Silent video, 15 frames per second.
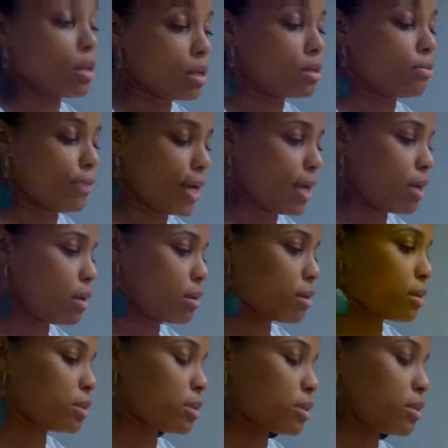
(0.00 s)
Right?
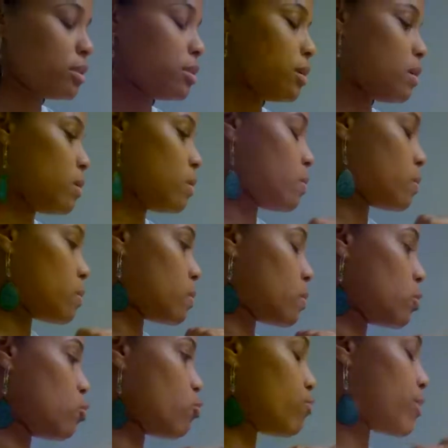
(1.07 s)
So
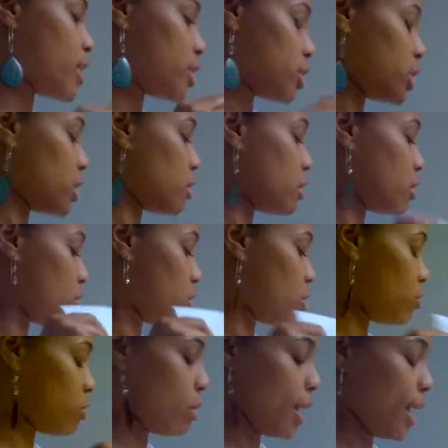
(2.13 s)
you rushing,
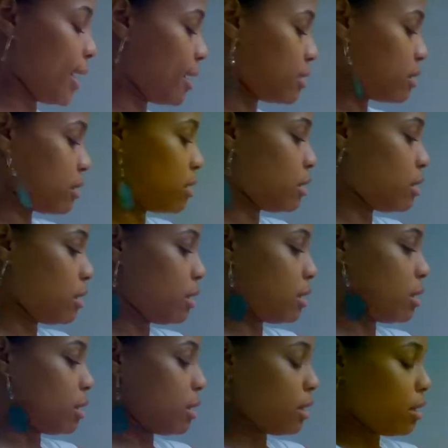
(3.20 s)
you go ahead,
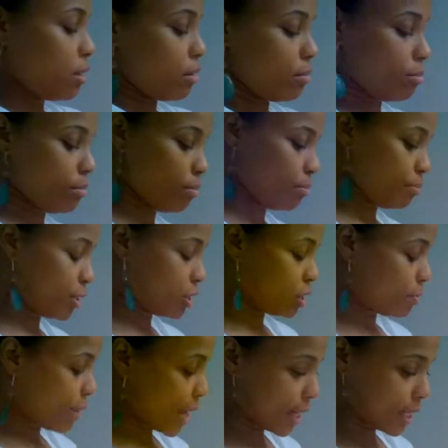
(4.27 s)
put
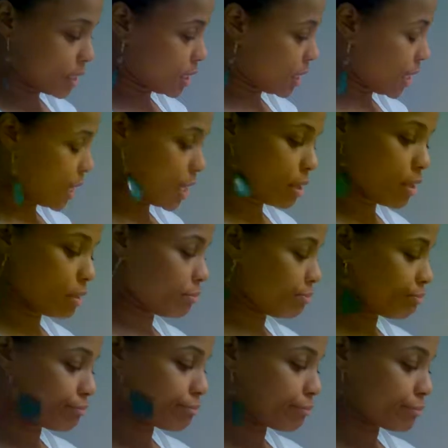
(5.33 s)
your package together,
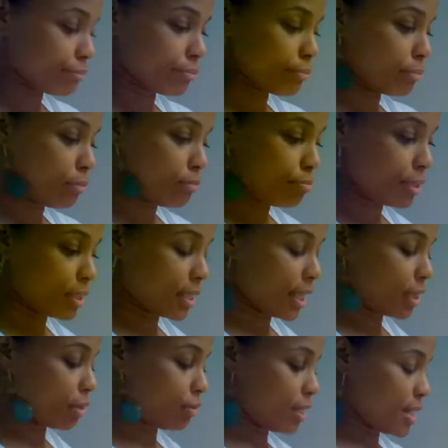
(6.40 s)
put
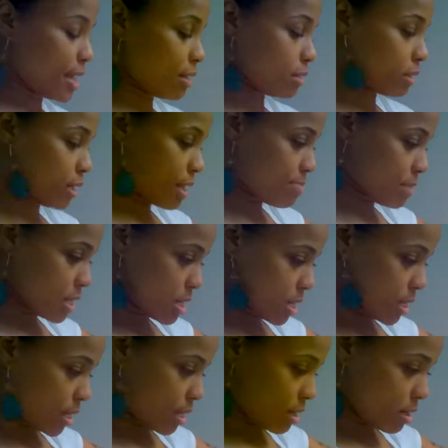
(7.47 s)
that 3 ounce label on
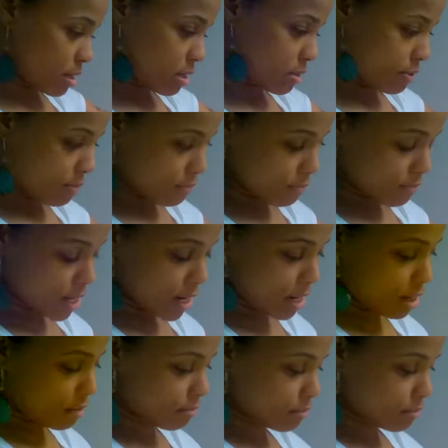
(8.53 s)
there, right?